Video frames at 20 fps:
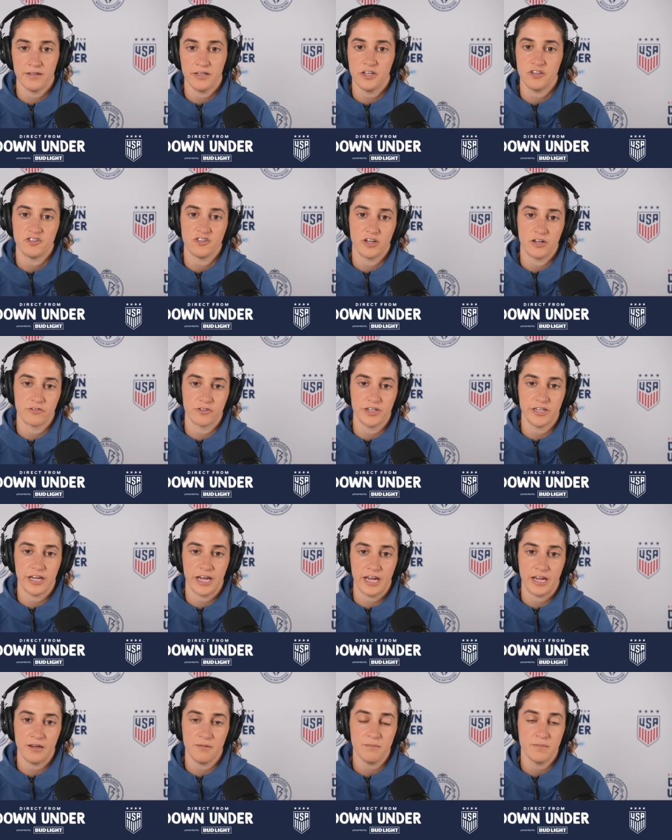each and every
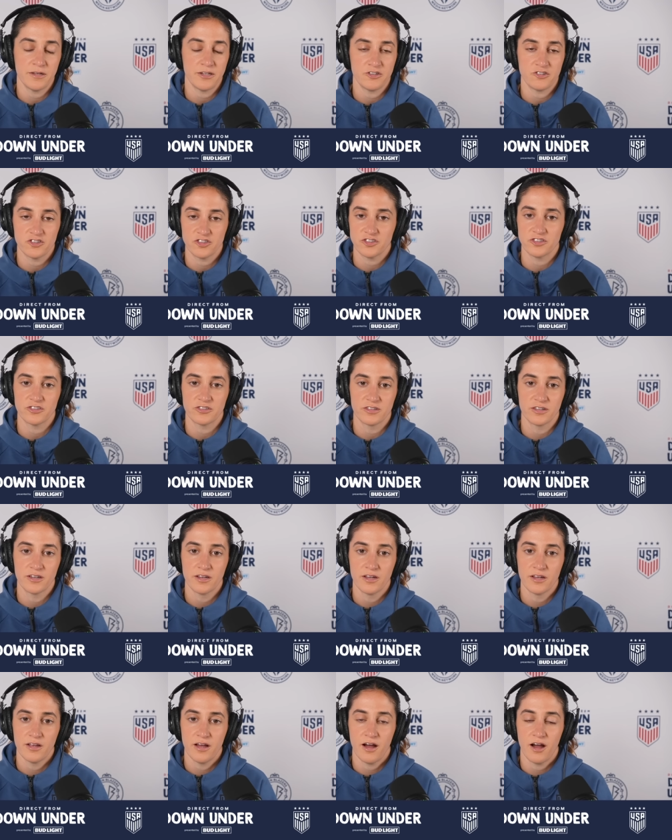game and just
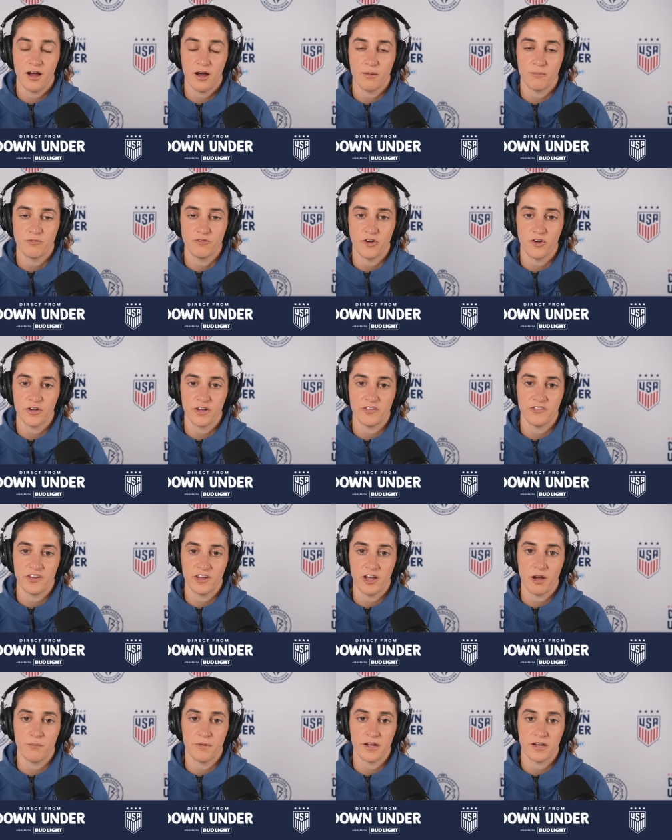um,
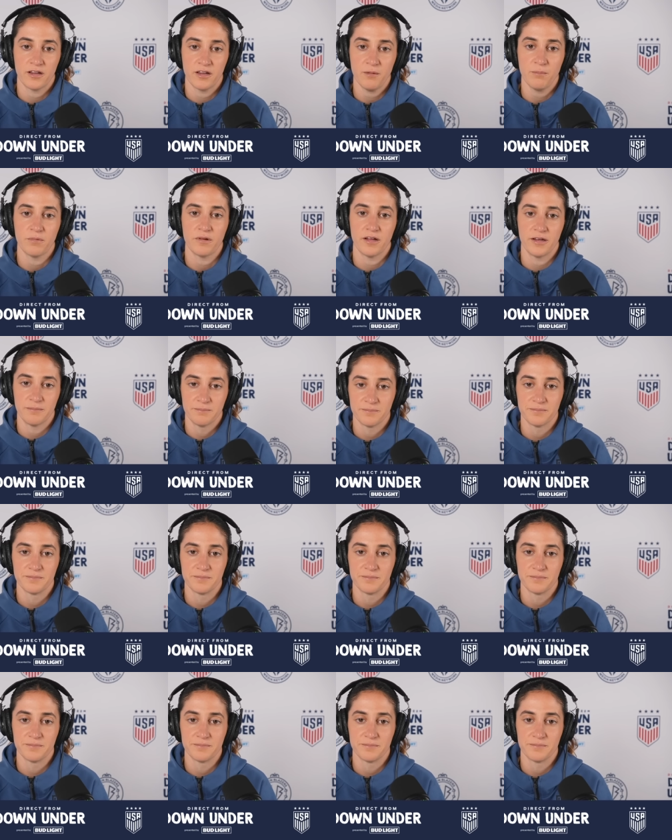focusing on my club play.